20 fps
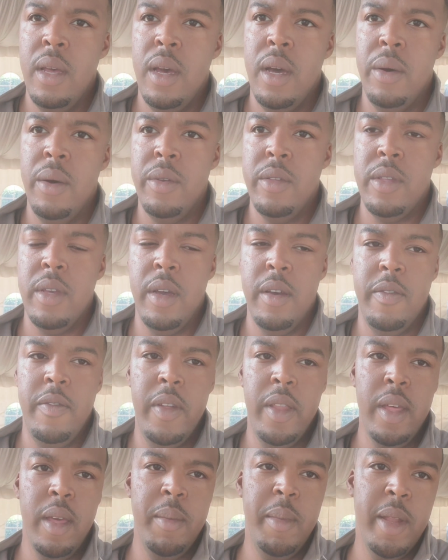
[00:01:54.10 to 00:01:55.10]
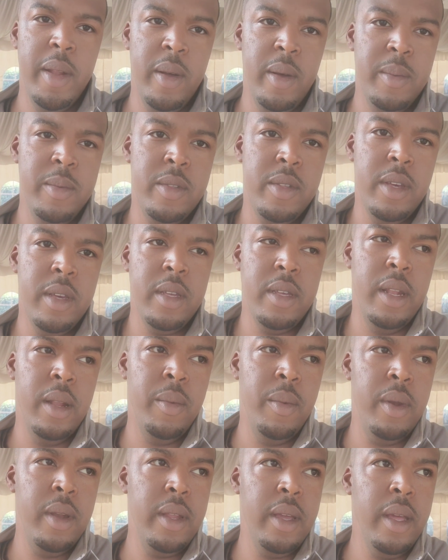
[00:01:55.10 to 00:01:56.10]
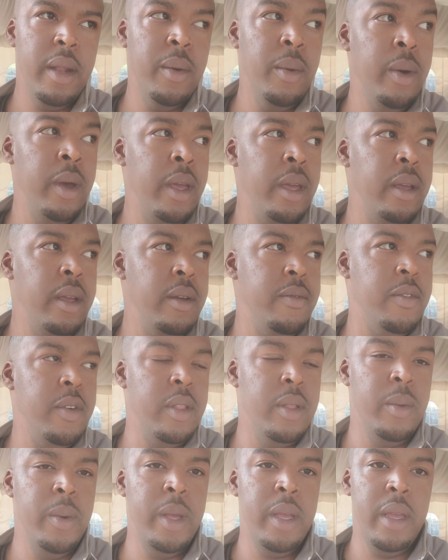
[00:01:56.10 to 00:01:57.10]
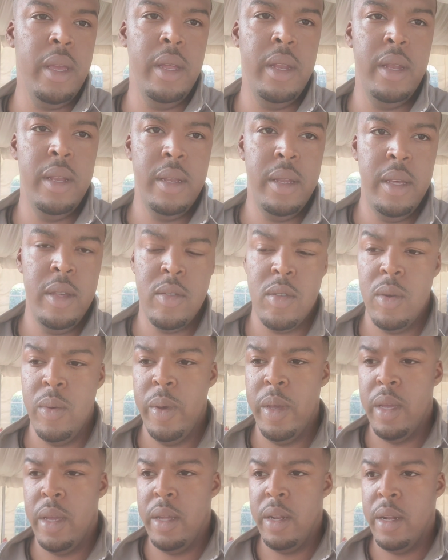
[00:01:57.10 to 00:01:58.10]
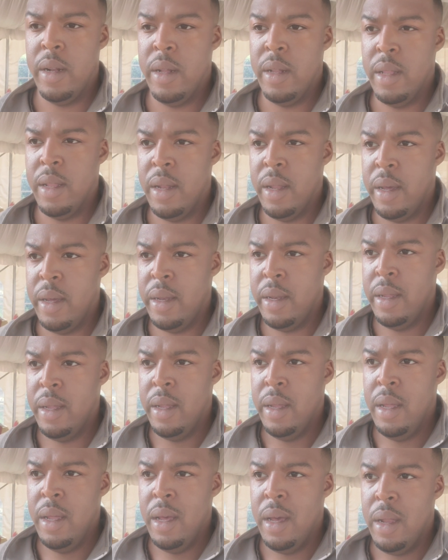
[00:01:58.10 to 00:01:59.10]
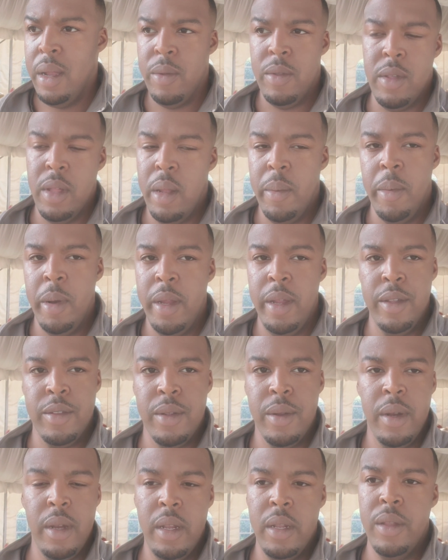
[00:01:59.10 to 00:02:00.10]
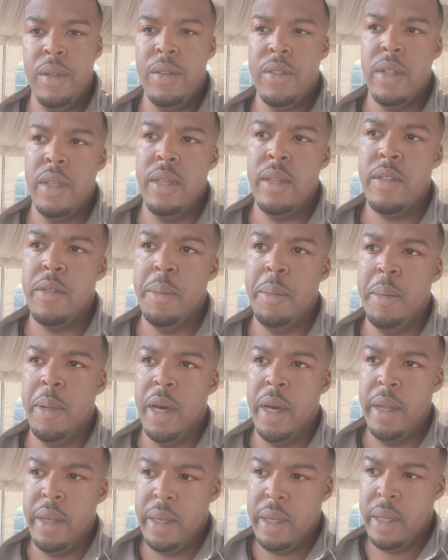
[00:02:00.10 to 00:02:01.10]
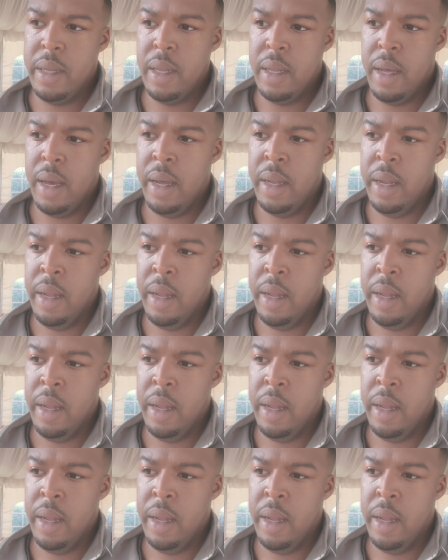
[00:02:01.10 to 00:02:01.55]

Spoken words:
I was feeling a bit homesick and I wanted to get away for the weekend, Easter weekend and all of that. I don't celebrate Easter or any of those things, but I